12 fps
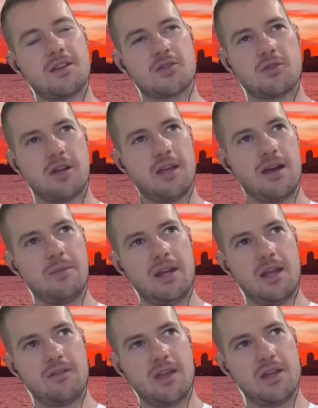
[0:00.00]
that's right. Yeah, I mean,
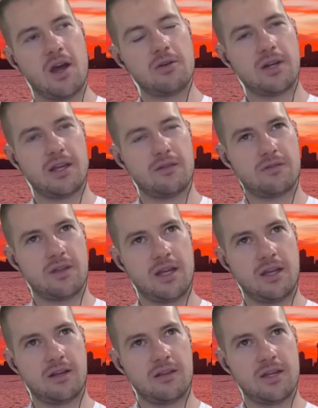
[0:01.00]
it, it, only if the,
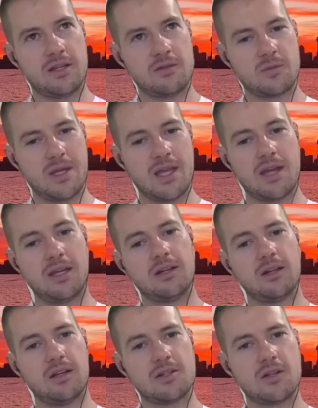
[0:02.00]
in, they don't speak any
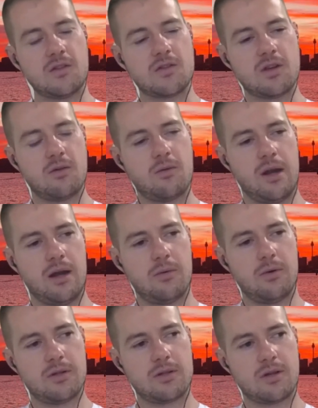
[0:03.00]
English, and so when I
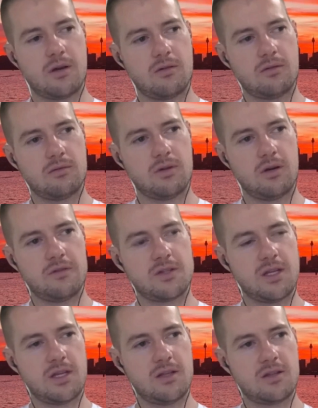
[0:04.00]
would go
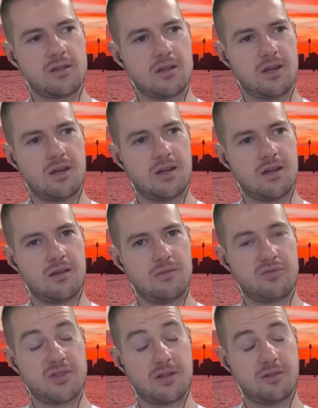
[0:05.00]
overseas, uh,
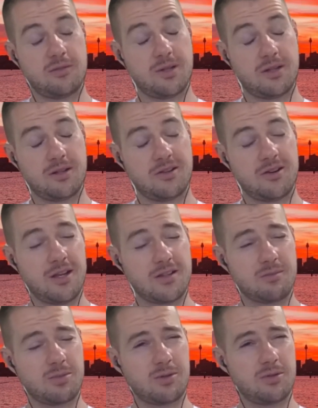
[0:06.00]
Brazil being a great
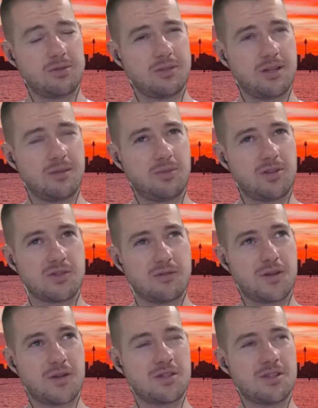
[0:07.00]
example, um, lots of
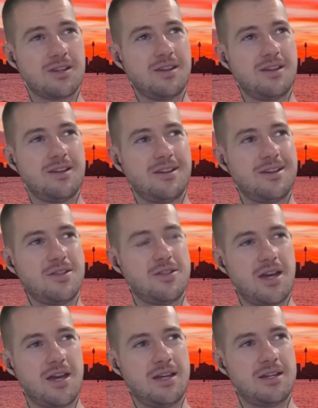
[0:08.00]
fun
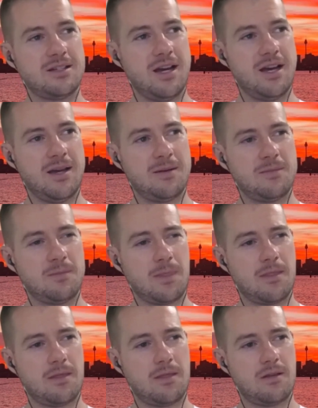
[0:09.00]
there. Um,
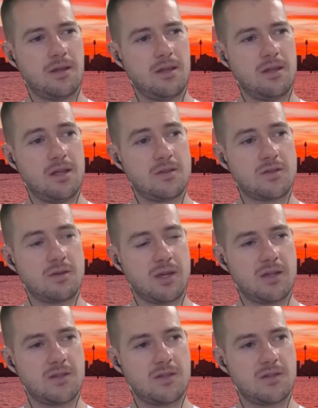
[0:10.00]
in, in some
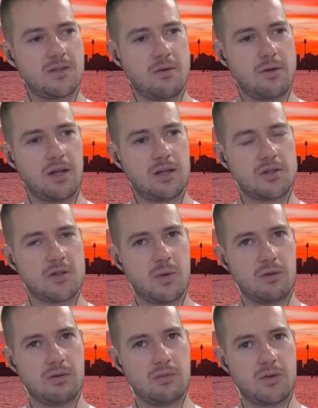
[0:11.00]
cases, no English is
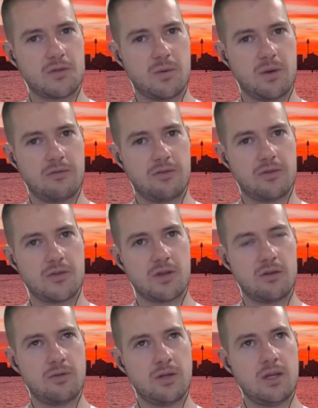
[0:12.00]
spoken whatsoever, and
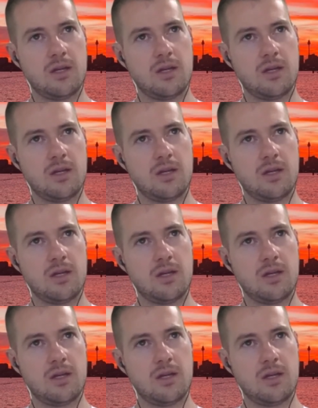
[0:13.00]
so